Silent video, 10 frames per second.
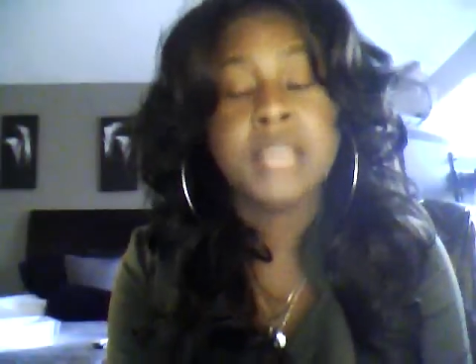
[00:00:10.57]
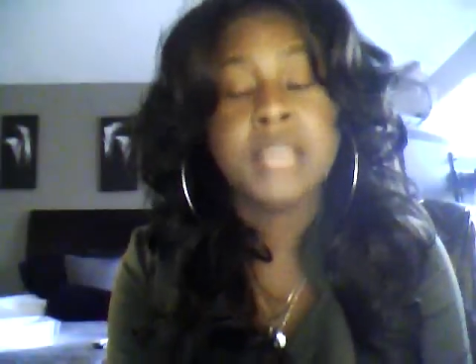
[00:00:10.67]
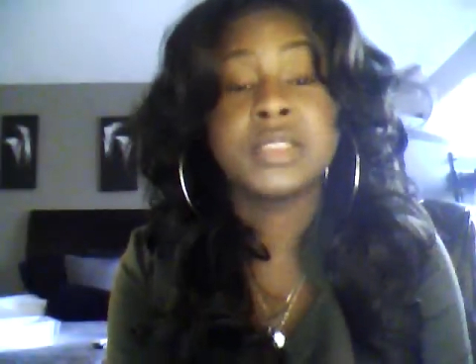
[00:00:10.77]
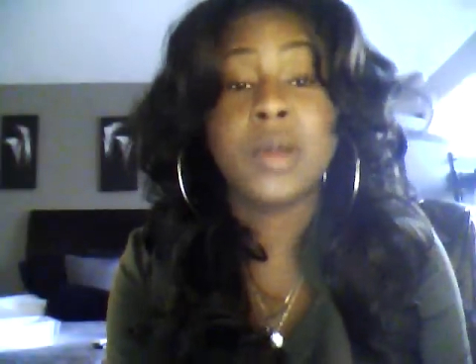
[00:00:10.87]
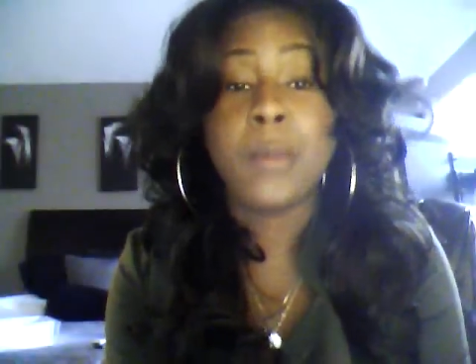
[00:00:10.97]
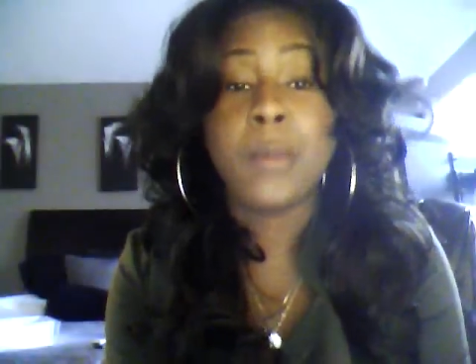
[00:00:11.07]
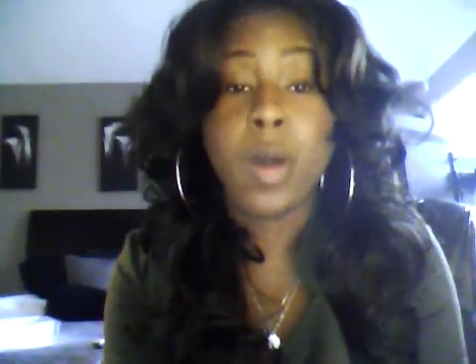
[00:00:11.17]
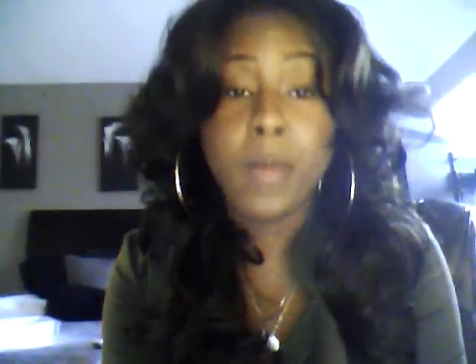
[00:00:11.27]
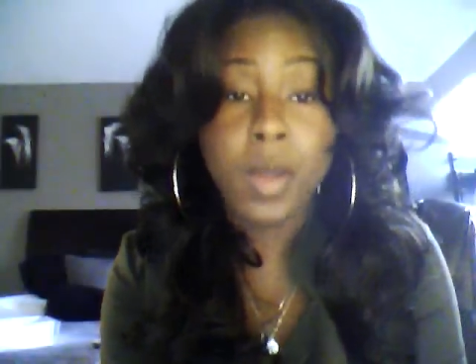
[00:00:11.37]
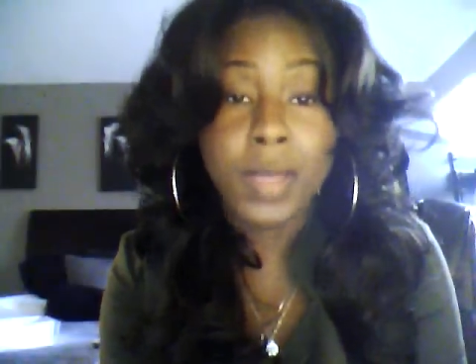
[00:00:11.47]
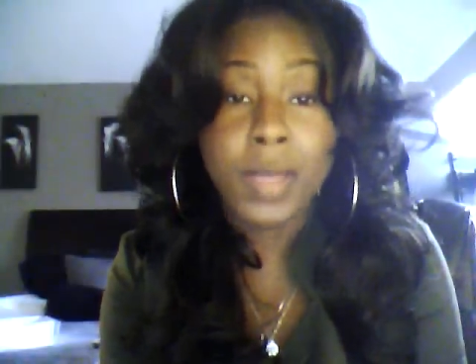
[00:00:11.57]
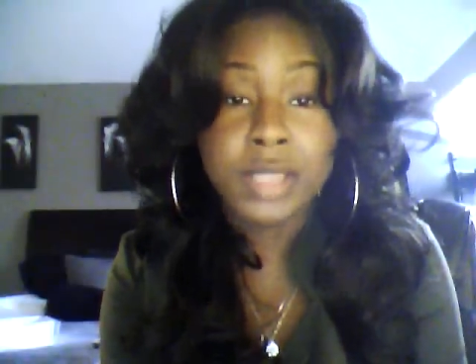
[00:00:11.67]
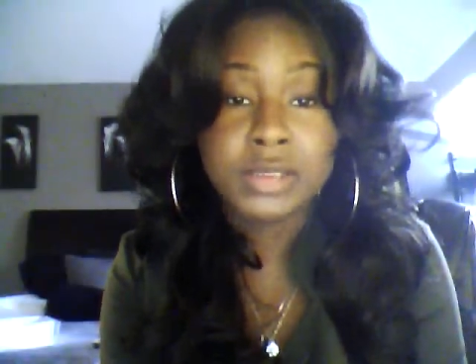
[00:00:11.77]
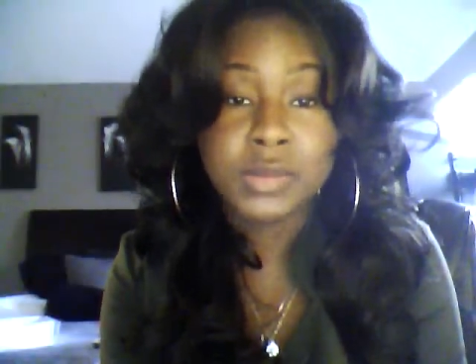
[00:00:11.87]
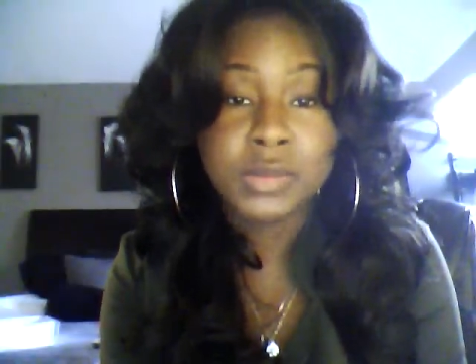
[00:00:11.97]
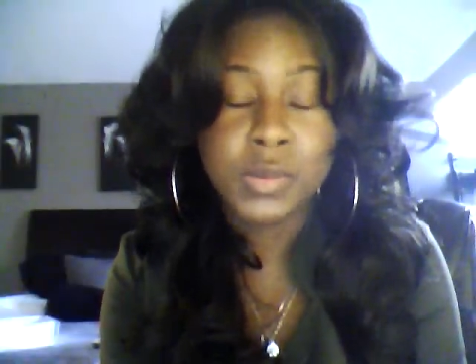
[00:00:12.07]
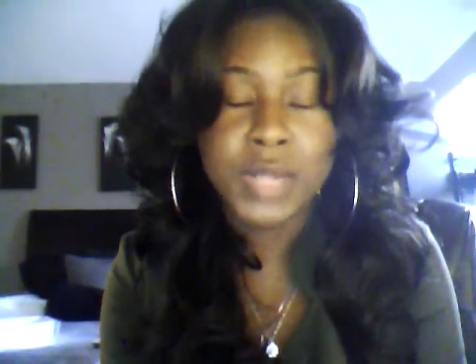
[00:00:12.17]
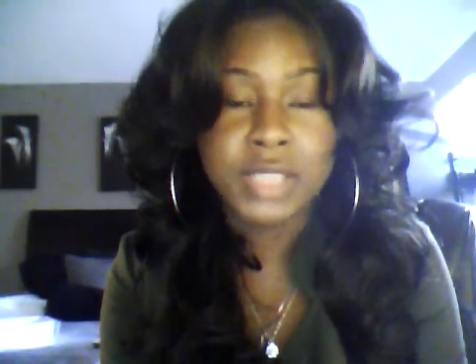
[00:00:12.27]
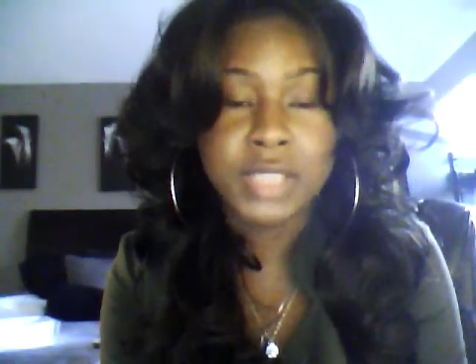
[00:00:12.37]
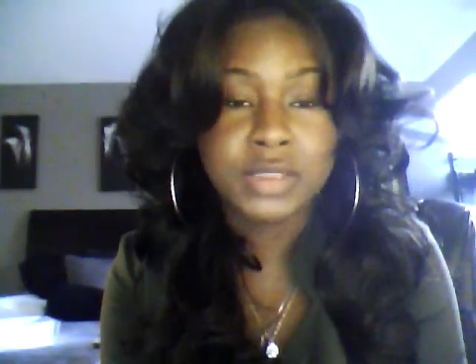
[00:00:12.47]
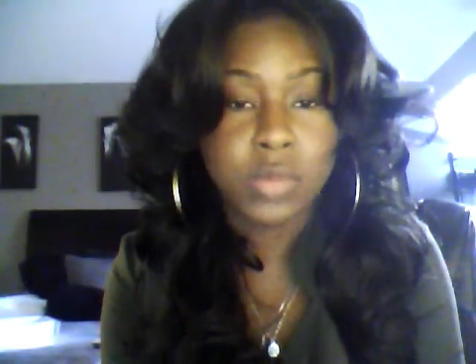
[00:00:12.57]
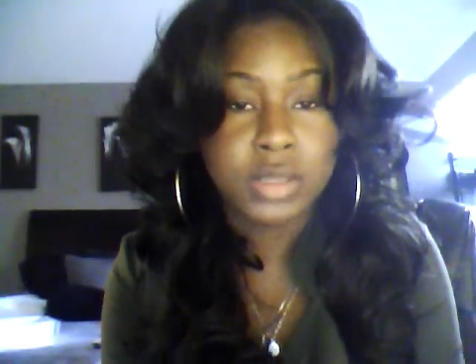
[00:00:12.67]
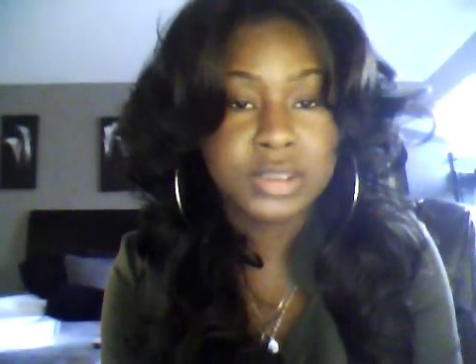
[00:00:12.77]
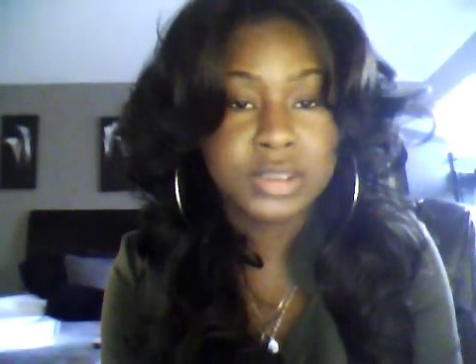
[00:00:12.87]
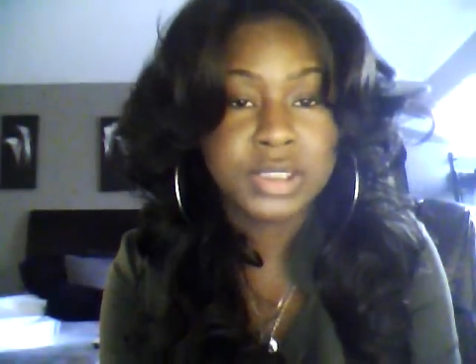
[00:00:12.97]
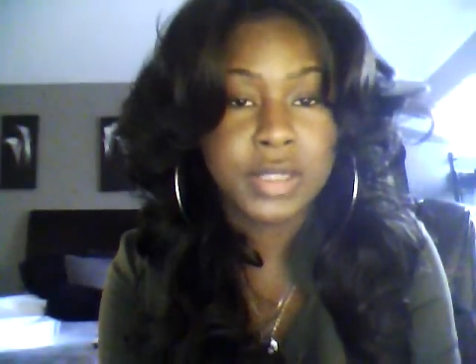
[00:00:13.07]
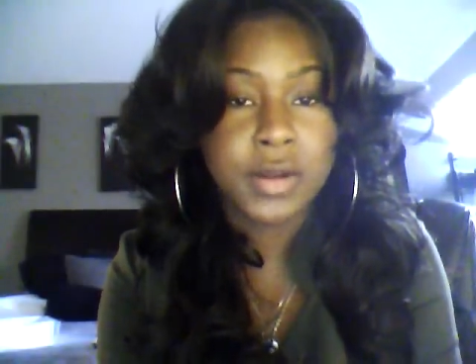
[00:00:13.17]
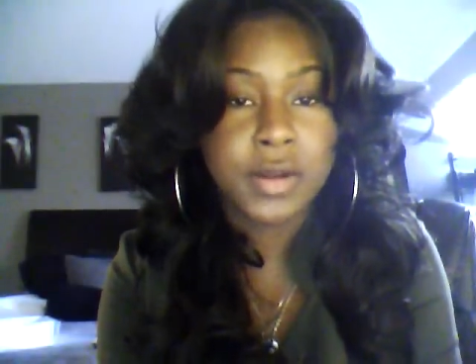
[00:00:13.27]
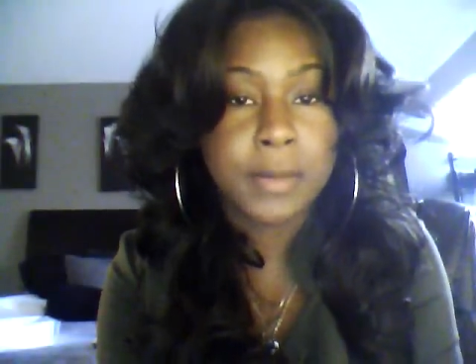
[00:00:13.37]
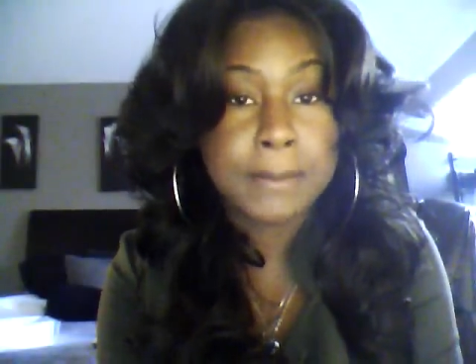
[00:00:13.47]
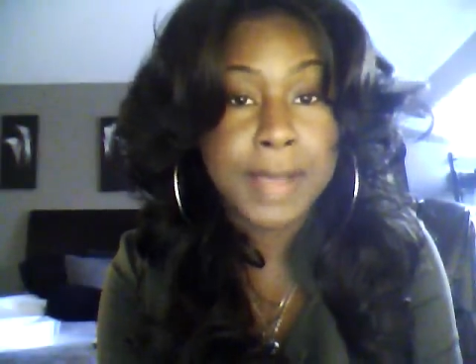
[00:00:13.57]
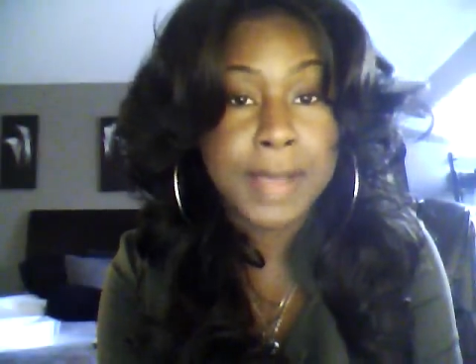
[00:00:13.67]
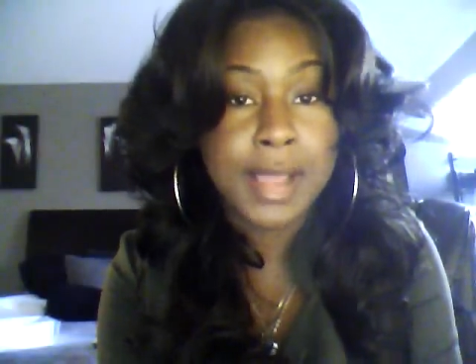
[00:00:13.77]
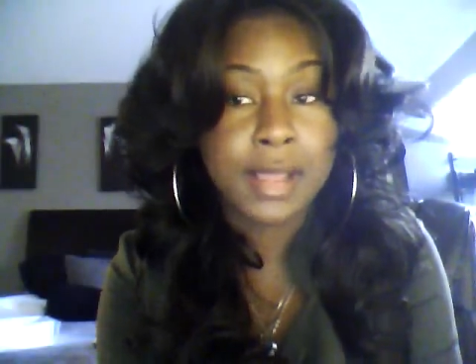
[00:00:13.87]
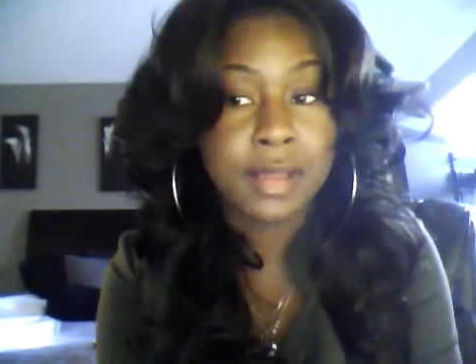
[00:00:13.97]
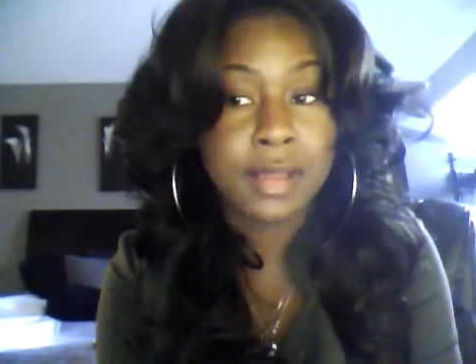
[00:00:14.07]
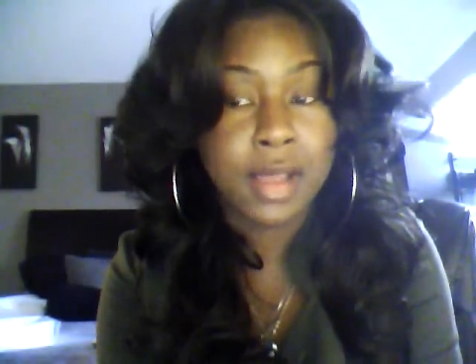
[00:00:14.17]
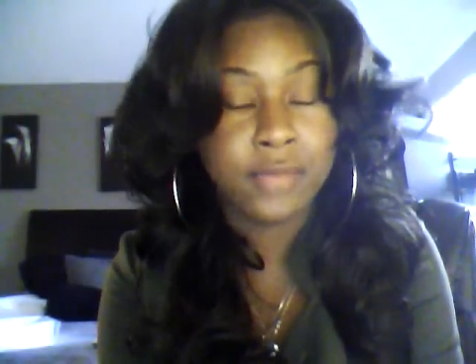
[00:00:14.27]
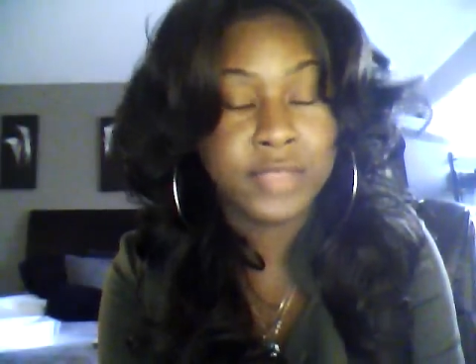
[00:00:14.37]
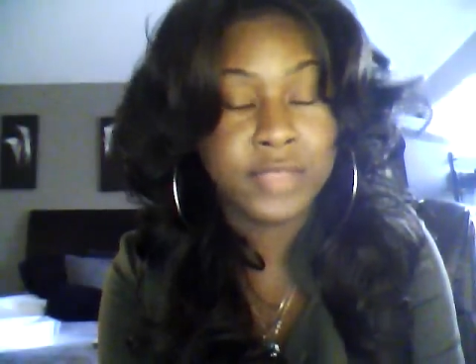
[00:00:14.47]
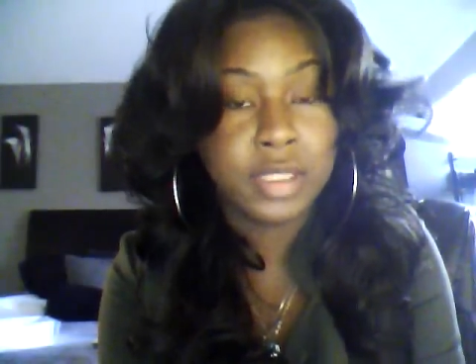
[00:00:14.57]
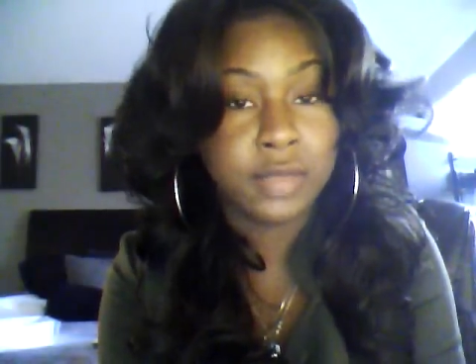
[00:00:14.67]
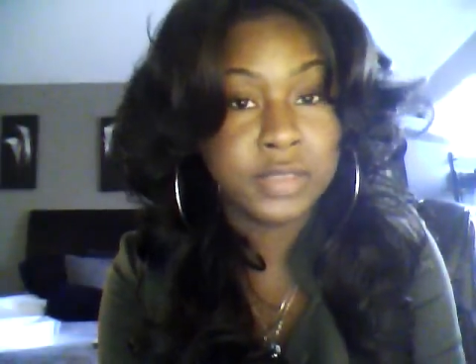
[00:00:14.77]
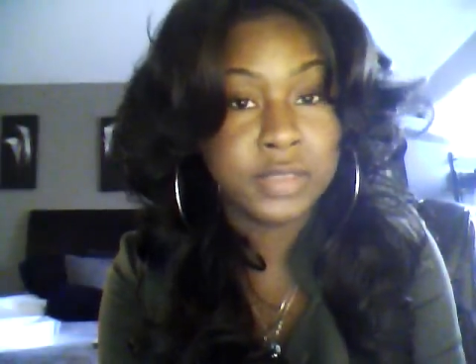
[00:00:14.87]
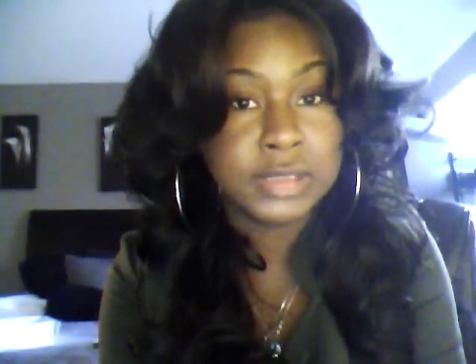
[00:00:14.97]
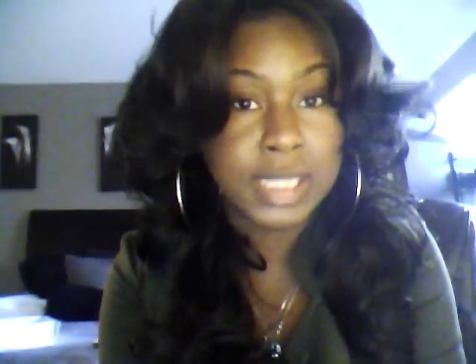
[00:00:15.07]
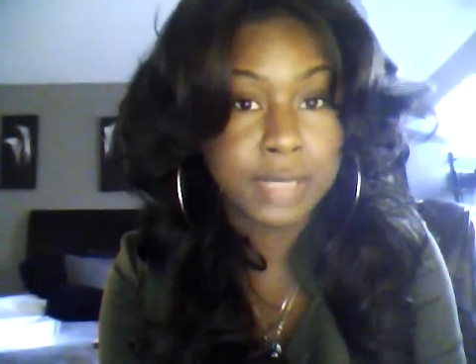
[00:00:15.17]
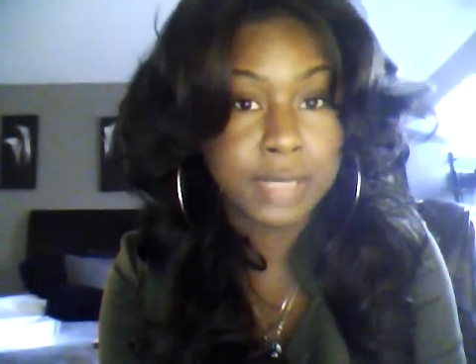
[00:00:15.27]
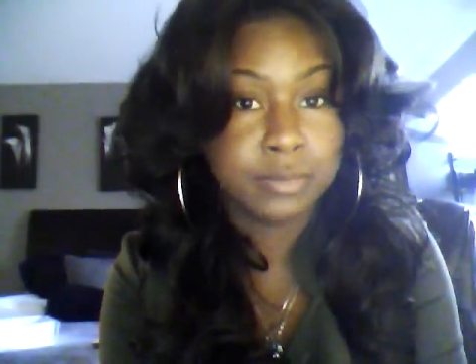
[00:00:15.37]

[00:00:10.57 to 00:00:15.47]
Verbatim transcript: So I'm on my way to school and I just want to share my outfit of the day.